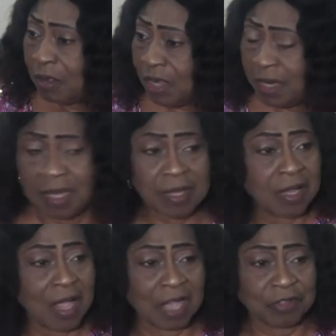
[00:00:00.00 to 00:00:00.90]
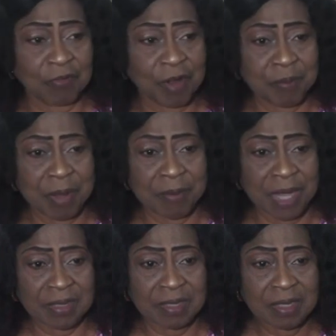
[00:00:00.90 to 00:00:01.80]
3 House of Rep
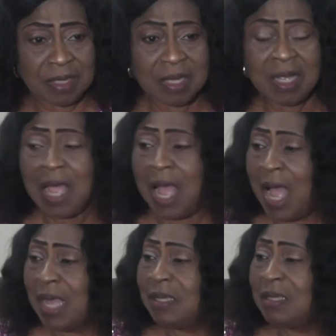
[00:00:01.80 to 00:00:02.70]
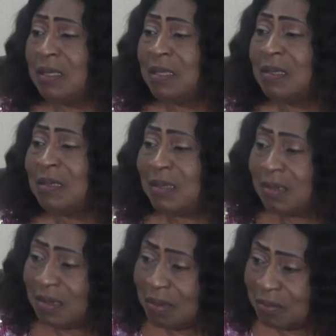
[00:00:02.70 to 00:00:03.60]
members, and
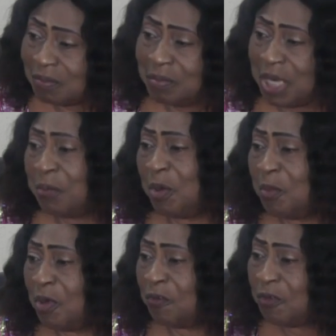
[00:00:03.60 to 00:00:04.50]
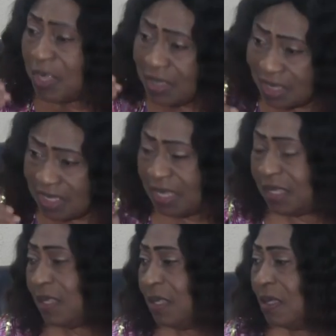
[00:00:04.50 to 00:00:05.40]
minimum of
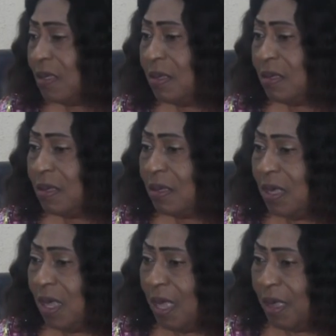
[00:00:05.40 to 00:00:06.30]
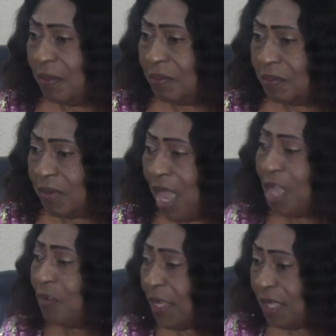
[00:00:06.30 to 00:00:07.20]
6
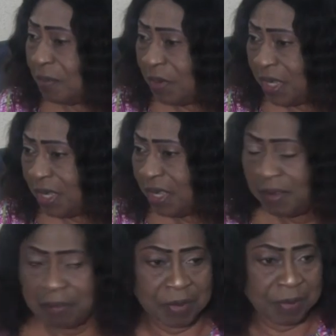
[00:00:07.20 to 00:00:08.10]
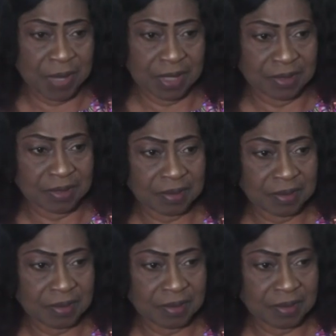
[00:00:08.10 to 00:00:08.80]
House of Assembly members.